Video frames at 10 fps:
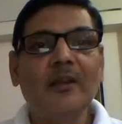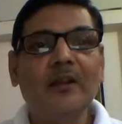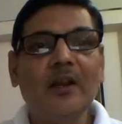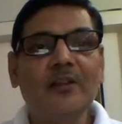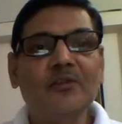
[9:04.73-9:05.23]

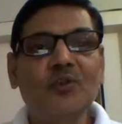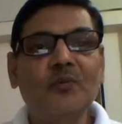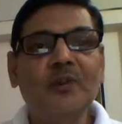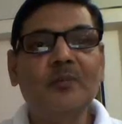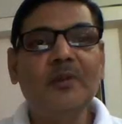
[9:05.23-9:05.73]
also
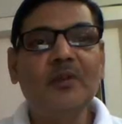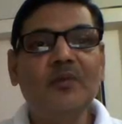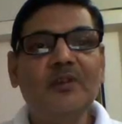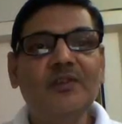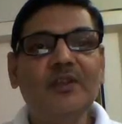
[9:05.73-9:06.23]
with
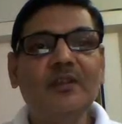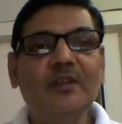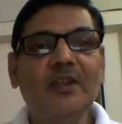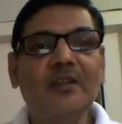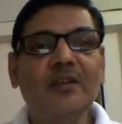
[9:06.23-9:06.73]
BVG,
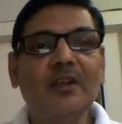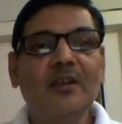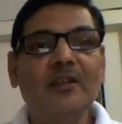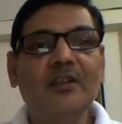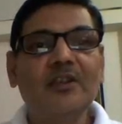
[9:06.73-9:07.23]
then
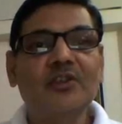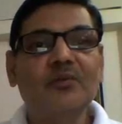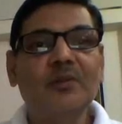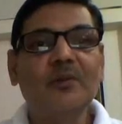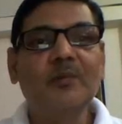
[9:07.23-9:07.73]
this
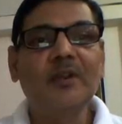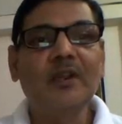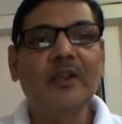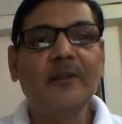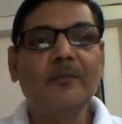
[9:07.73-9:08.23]
will be
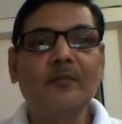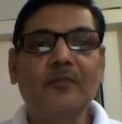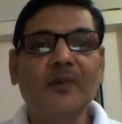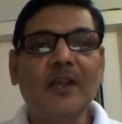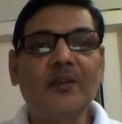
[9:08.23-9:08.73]
a
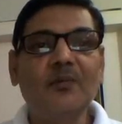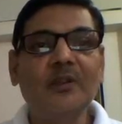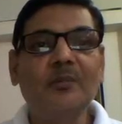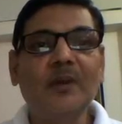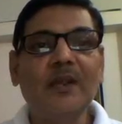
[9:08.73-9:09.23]
fly
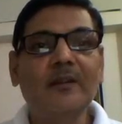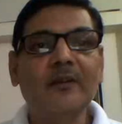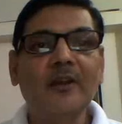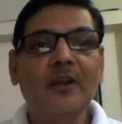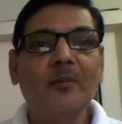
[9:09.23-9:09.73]
with black
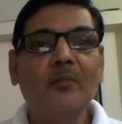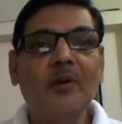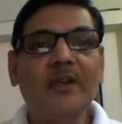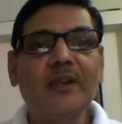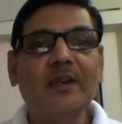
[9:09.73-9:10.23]

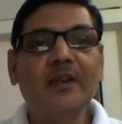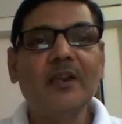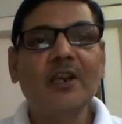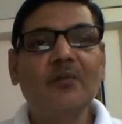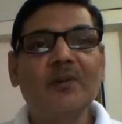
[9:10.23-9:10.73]
body color
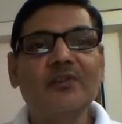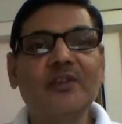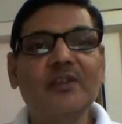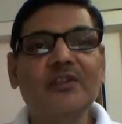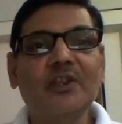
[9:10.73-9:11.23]
and
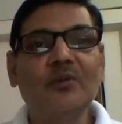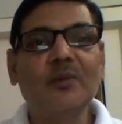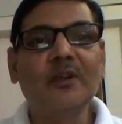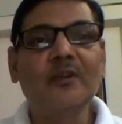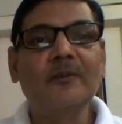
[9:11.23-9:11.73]
vestigial
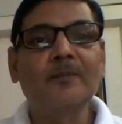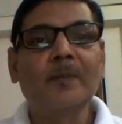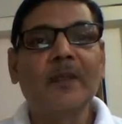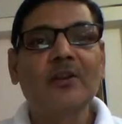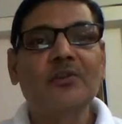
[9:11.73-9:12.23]
wing.
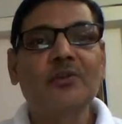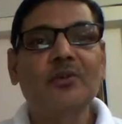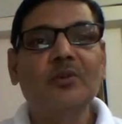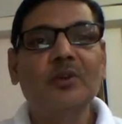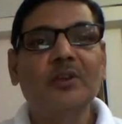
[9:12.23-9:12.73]

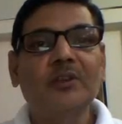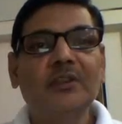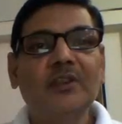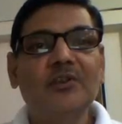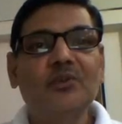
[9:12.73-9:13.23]
So
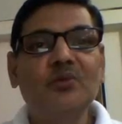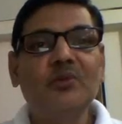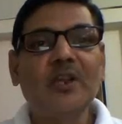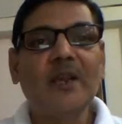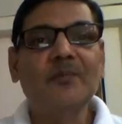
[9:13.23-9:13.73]
these
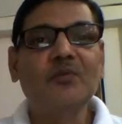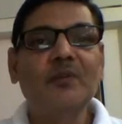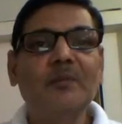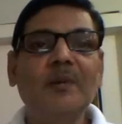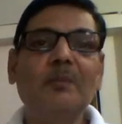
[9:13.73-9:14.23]
2 types
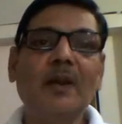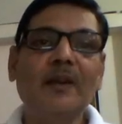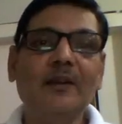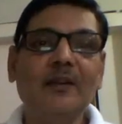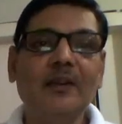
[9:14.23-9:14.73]
will be
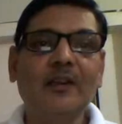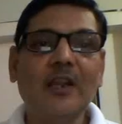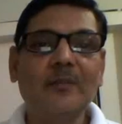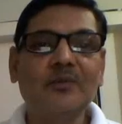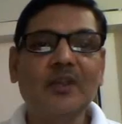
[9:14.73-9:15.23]
parental
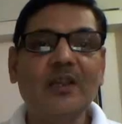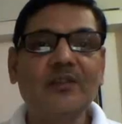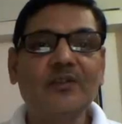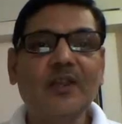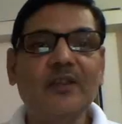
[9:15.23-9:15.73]
types,
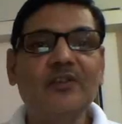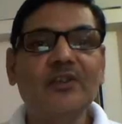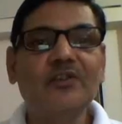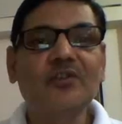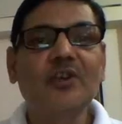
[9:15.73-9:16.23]
as I
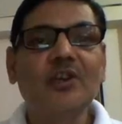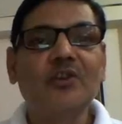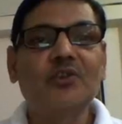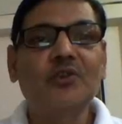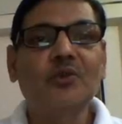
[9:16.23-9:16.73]
just
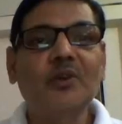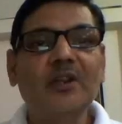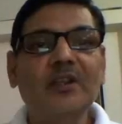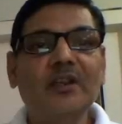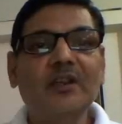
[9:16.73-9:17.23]
showed
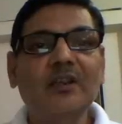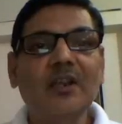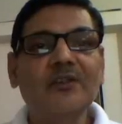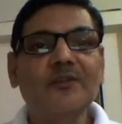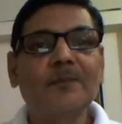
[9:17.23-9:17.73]
in the
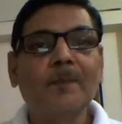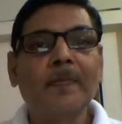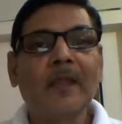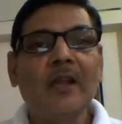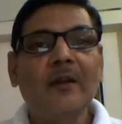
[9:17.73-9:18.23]
class.
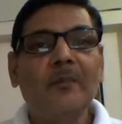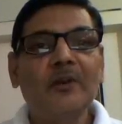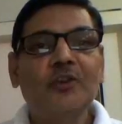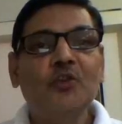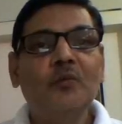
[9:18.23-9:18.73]

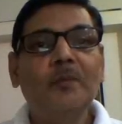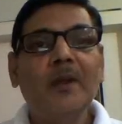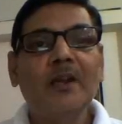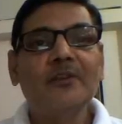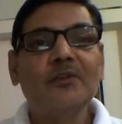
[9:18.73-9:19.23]
But you
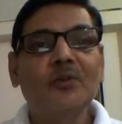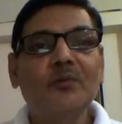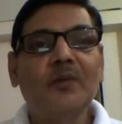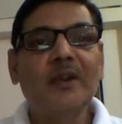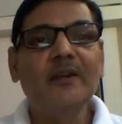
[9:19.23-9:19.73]
may also
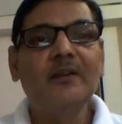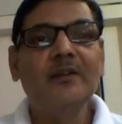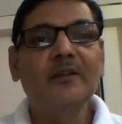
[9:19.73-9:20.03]
find